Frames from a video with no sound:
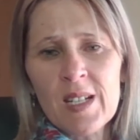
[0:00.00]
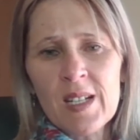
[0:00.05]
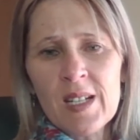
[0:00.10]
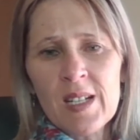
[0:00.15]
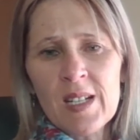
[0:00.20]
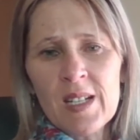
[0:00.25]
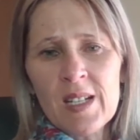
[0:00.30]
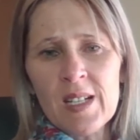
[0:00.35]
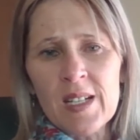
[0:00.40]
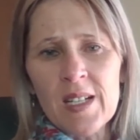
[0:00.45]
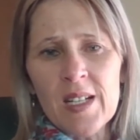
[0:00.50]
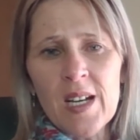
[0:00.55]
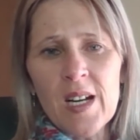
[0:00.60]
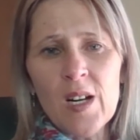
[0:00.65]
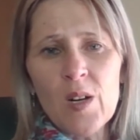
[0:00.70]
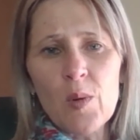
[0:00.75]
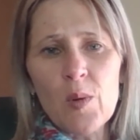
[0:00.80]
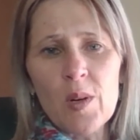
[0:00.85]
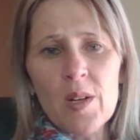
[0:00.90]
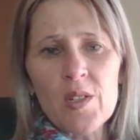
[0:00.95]
And now I
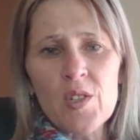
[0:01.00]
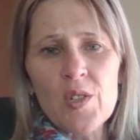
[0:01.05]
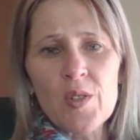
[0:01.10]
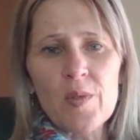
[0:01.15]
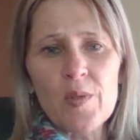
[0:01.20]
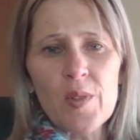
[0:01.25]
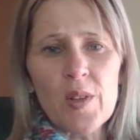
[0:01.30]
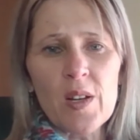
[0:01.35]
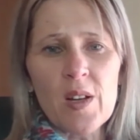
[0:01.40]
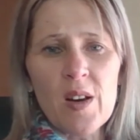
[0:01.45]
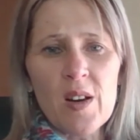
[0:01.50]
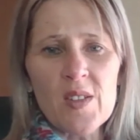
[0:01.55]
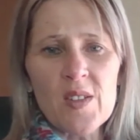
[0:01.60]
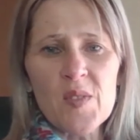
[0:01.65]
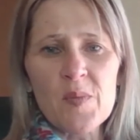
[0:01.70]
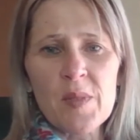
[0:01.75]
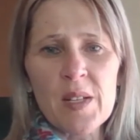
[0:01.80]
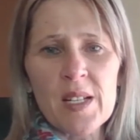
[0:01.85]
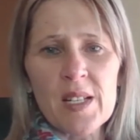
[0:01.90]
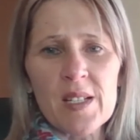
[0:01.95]
want you for the last
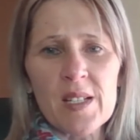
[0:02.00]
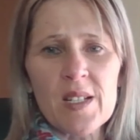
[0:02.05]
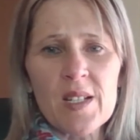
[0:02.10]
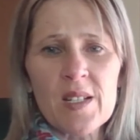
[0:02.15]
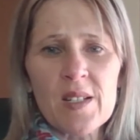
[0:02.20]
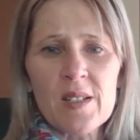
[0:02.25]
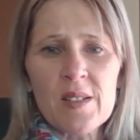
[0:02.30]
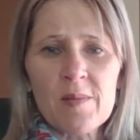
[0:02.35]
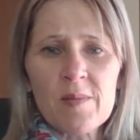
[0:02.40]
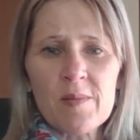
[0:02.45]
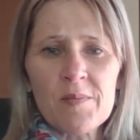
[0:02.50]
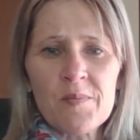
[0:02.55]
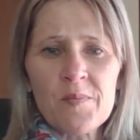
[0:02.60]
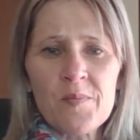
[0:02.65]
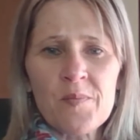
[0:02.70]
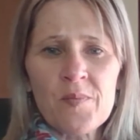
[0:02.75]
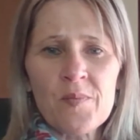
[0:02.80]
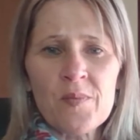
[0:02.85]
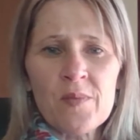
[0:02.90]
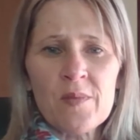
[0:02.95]
minute
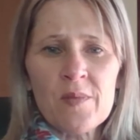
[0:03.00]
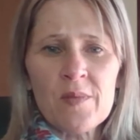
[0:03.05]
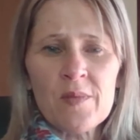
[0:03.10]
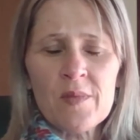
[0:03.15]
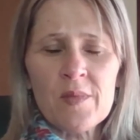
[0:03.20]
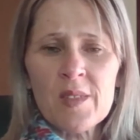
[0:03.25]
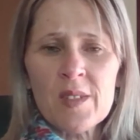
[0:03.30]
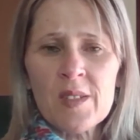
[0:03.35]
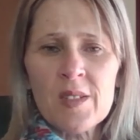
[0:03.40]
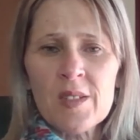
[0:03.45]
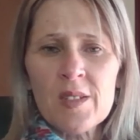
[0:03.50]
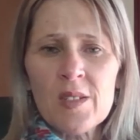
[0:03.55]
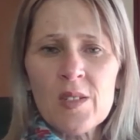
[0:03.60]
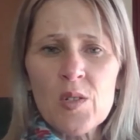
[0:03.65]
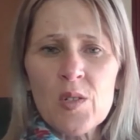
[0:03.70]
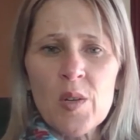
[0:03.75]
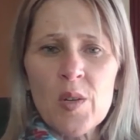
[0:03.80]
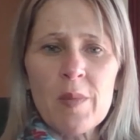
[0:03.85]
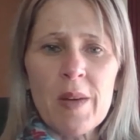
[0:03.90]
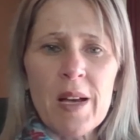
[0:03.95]
to
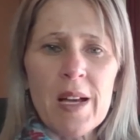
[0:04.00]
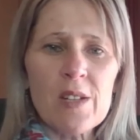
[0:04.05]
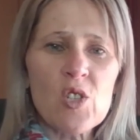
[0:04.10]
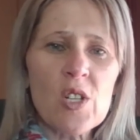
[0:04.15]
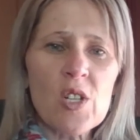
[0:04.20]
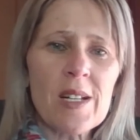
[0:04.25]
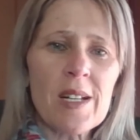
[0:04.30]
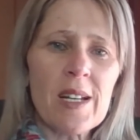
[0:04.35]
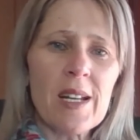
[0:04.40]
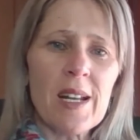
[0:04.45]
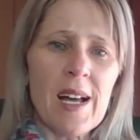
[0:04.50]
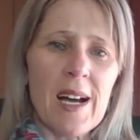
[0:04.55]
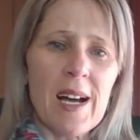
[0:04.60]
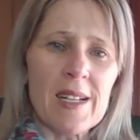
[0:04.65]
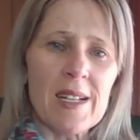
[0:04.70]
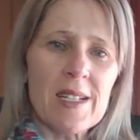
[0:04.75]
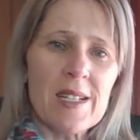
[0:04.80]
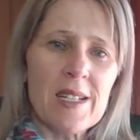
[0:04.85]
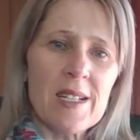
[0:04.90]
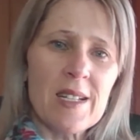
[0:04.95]
imagine a
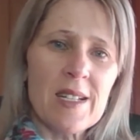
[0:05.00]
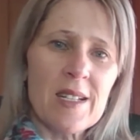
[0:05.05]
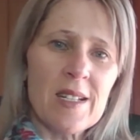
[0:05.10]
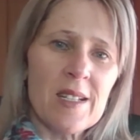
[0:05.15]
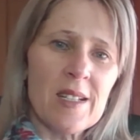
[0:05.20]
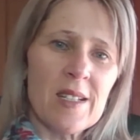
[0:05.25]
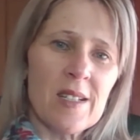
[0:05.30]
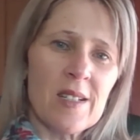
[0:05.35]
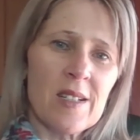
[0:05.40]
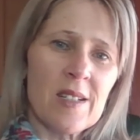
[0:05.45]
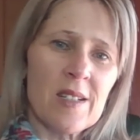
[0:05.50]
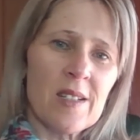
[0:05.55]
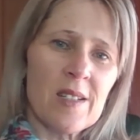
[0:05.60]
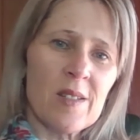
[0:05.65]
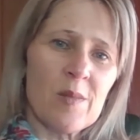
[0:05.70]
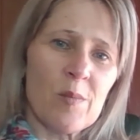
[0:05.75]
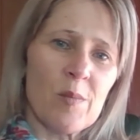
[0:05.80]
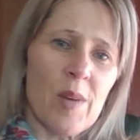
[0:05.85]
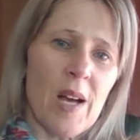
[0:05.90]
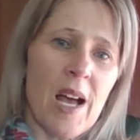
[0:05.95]
light.
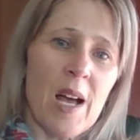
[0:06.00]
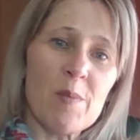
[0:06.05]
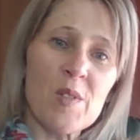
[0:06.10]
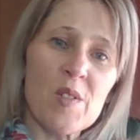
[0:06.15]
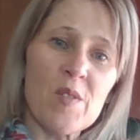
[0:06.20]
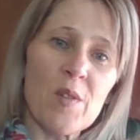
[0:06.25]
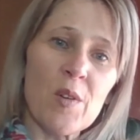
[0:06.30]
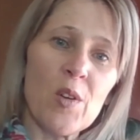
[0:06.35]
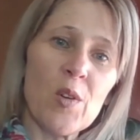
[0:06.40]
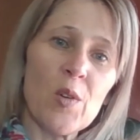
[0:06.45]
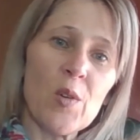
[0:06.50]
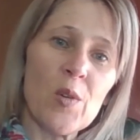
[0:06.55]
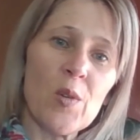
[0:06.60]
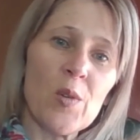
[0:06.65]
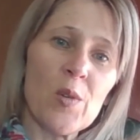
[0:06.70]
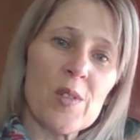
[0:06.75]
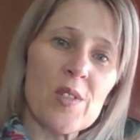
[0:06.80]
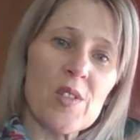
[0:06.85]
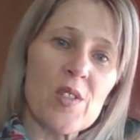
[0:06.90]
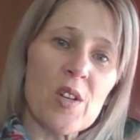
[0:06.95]
Perhaps for you
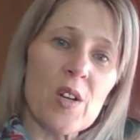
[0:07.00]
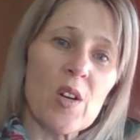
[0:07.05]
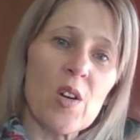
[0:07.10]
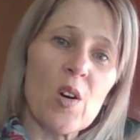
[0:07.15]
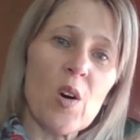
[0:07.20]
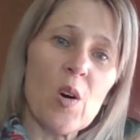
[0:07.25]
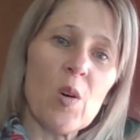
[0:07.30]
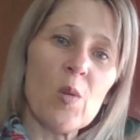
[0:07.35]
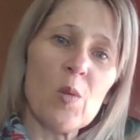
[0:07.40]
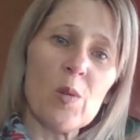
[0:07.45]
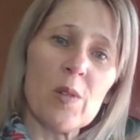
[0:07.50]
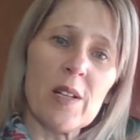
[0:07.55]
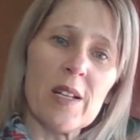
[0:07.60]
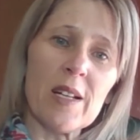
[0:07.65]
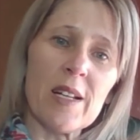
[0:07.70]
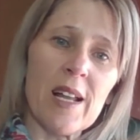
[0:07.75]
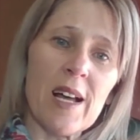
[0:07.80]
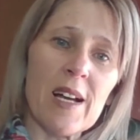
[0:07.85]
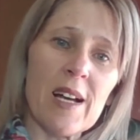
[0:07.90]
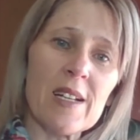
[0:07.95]
it's a golden
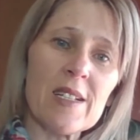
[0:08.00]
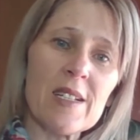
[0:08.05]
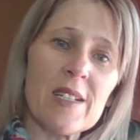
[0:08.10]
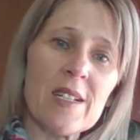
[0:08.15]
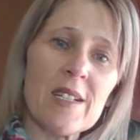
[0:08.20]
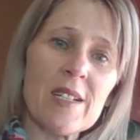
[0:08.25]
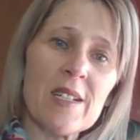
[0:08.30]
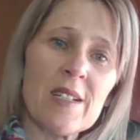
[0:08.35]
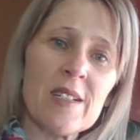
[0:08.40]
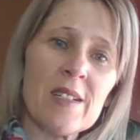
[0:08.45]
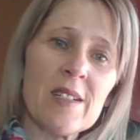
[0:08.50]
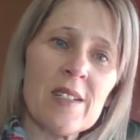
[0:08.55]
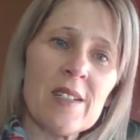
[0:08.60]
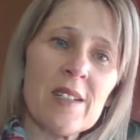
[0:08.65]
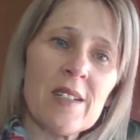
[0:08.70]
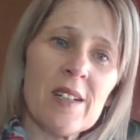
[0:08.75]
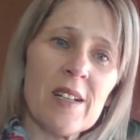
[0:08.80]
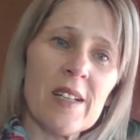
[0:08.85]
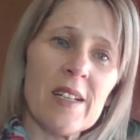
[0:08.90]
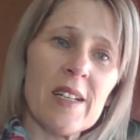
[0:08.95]
light,
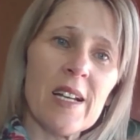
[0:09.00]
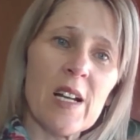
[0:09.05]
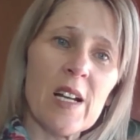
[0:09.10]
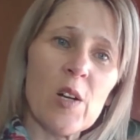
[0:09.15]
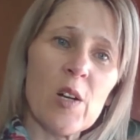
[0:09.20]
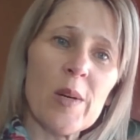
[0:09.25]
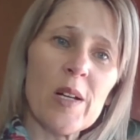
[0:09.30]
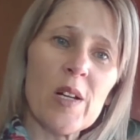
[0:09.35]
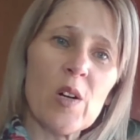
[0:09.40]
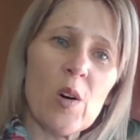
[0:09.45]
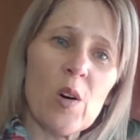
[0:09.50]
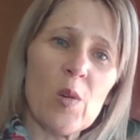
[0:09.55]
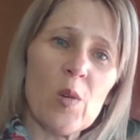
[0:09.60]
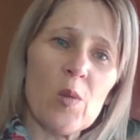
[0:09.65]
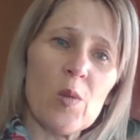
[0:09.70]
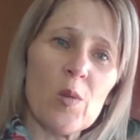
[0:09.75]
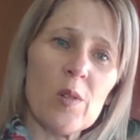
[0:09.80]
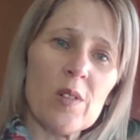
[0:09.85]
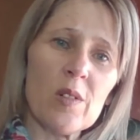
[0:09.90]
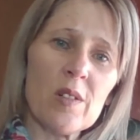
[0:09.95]
a yellowy
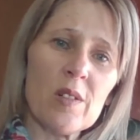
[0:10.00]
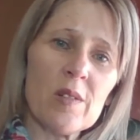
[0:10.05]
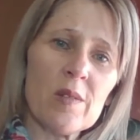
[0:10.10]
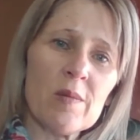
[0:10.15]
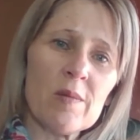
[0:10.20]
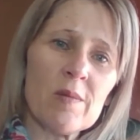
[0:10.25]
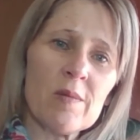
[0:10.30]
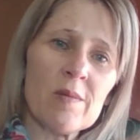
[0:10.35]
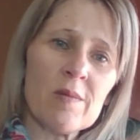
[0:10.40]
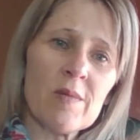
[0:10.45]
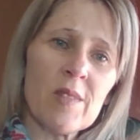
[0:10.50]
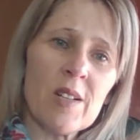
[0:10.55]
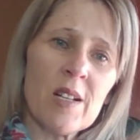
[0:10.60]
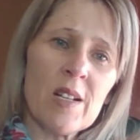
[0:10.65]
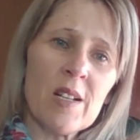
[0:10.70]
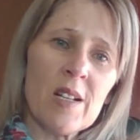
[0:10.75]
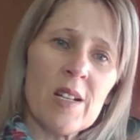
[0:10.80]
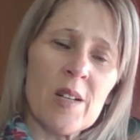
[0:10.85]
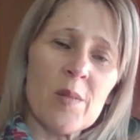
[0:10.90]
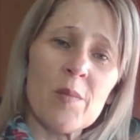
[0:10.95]
gold.
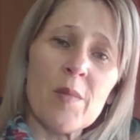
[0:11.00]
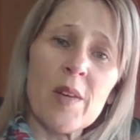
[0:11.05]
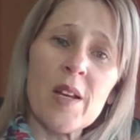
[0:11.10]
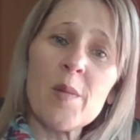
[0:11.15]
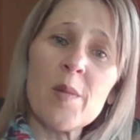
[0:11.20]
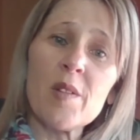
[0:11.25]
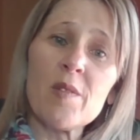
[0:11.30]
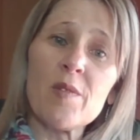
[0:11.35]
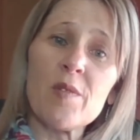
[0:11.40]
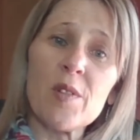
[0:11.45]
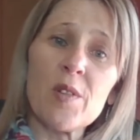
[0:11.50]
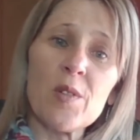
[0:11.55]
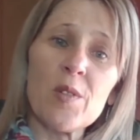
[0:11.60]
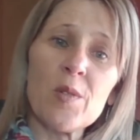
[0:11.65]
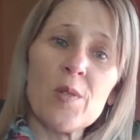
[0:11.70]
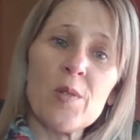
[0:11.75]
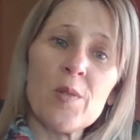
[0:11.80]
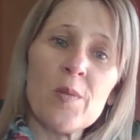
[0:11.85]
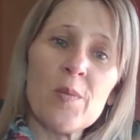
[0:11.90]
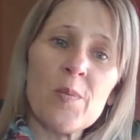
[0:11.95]
And maybe for
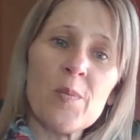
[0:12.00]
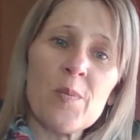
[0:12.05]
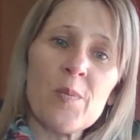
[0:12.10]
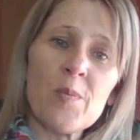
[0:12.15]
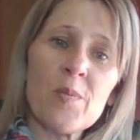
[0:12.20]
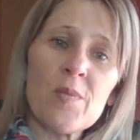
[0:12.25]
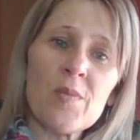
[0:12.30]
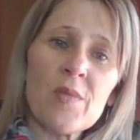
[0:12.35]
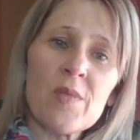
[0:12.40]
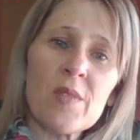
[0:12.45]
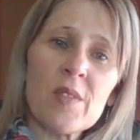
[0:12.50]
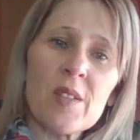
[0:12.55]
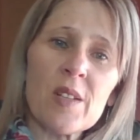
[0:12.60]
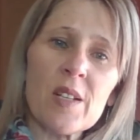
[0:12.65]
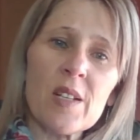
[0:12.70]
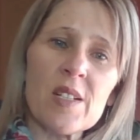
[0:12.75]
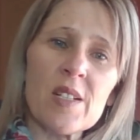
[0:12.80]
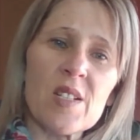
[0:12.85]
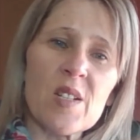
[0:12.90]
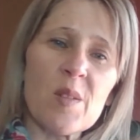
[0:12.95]
you
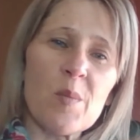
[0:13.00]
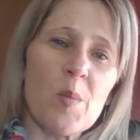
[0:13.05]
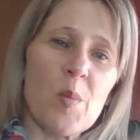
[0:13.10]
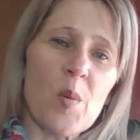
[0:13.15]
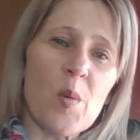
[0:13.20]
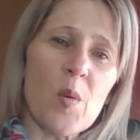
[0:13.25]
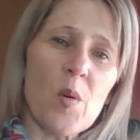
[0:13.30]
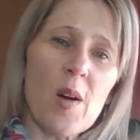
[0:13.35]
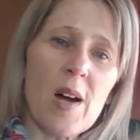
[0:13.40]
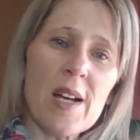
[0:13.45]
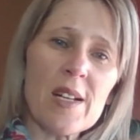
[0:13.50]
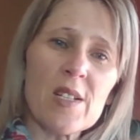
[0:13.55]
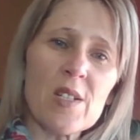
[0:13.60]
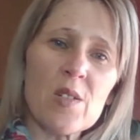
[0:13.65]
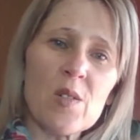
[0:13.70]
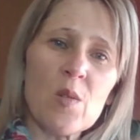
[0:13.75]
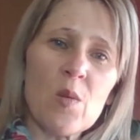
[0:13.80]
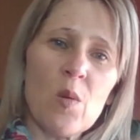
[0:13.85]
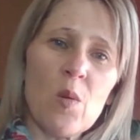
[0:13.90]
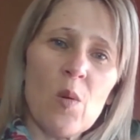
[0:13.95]
it's a bright
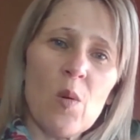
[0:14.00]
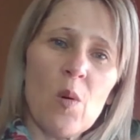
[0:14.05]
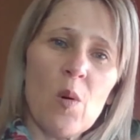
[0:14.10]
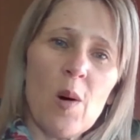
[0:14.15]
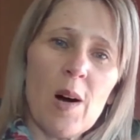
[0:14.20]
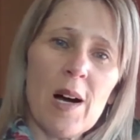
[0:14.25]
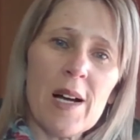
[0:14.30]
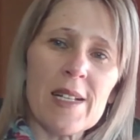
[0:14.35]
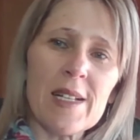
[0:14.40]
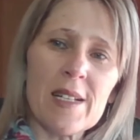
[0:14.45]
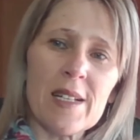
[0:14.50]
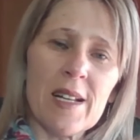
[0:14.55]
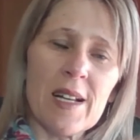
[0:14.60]
white light.